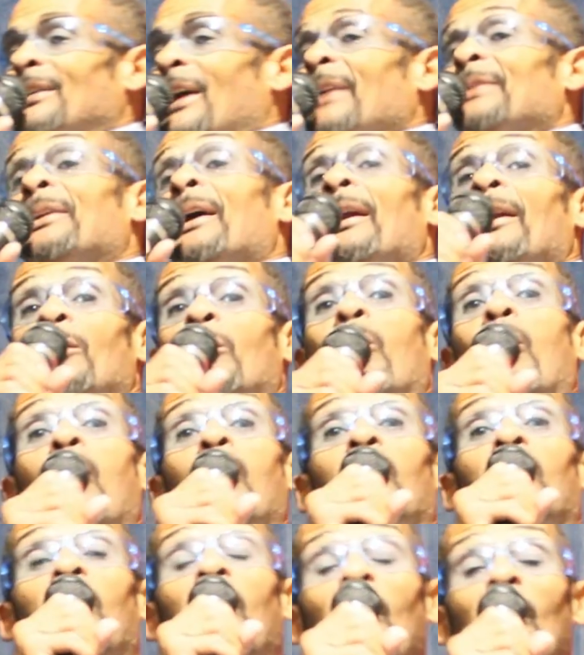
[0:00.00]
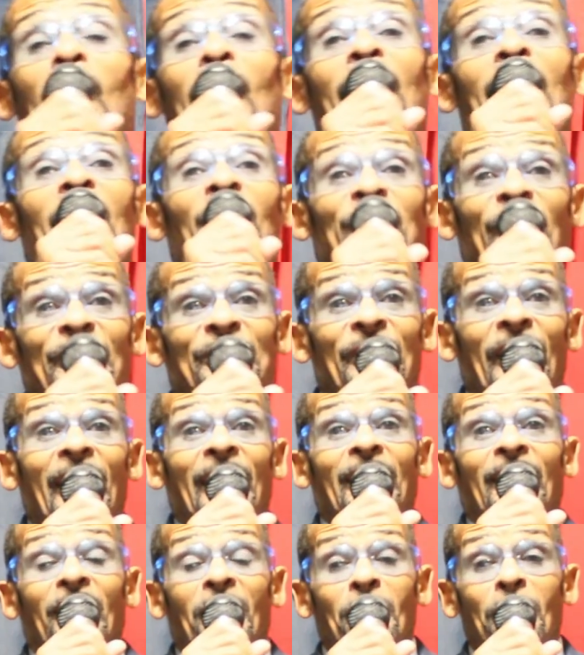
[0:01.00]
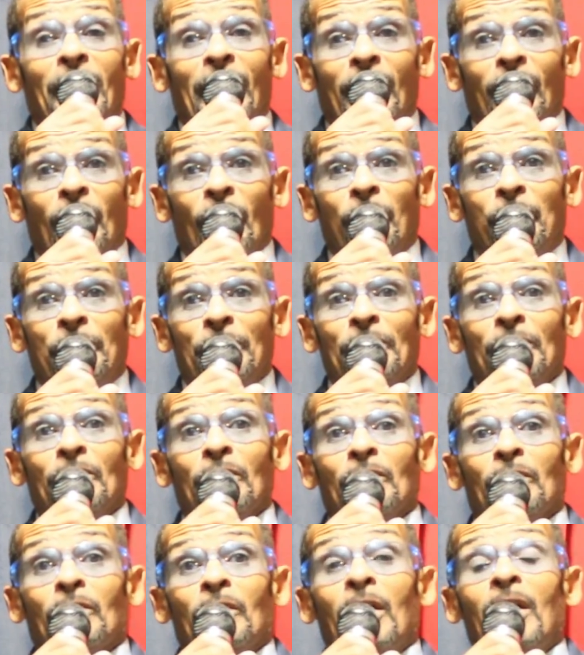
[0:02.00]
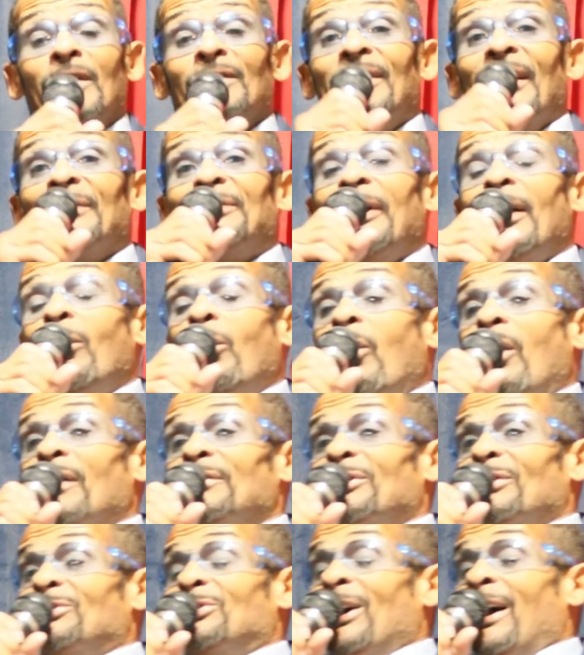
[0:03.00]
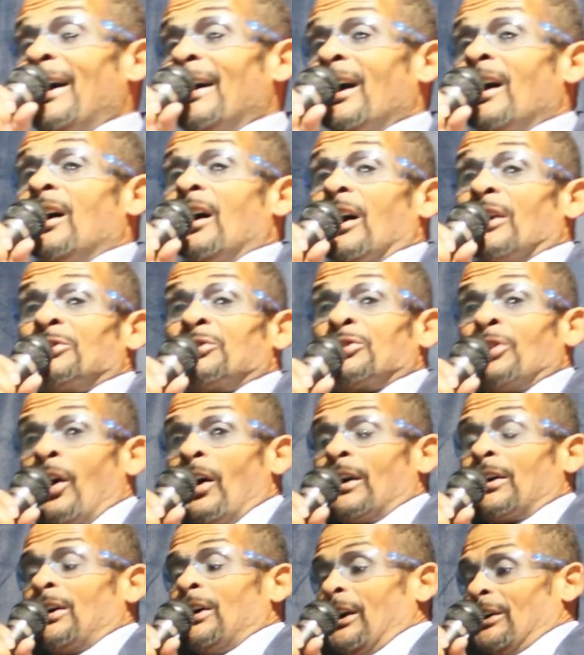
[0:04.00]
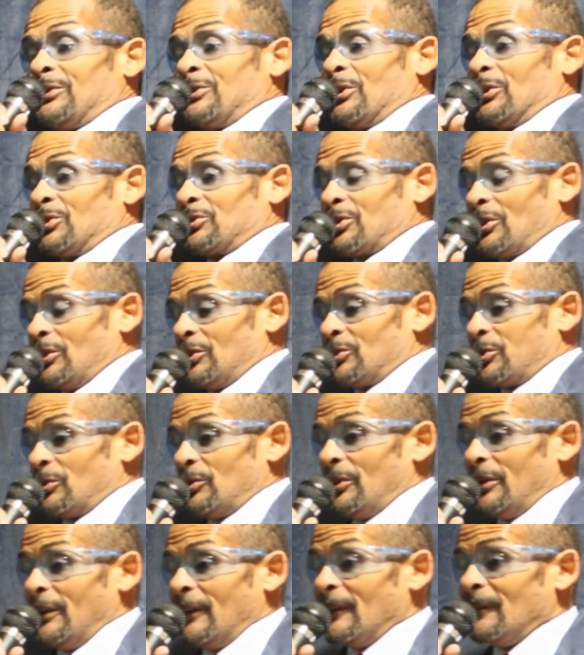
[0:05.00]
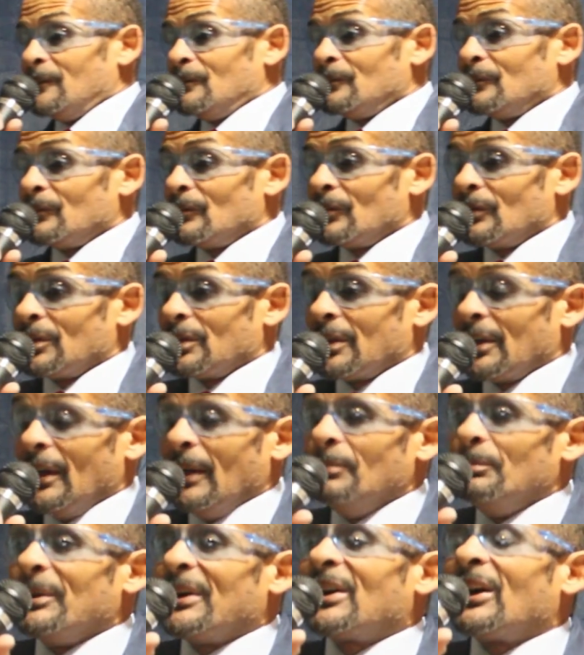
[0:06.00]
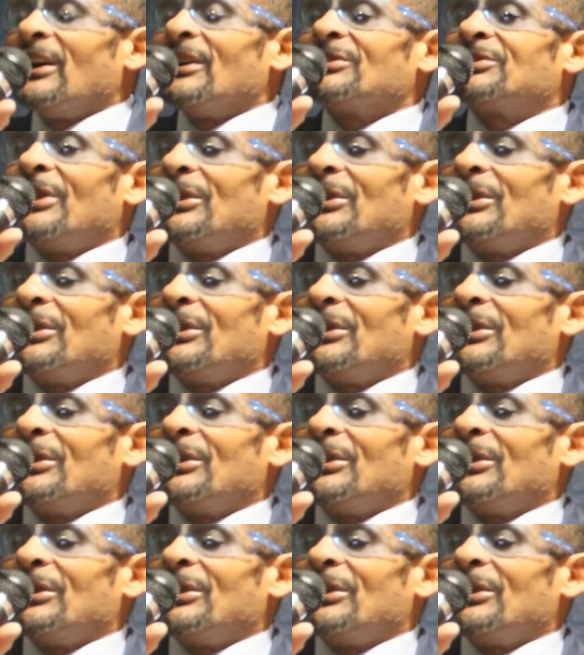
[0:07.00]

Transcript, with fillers: that they didn't want to learn everything in the medical field that they want to take a shortcut to surgery. And because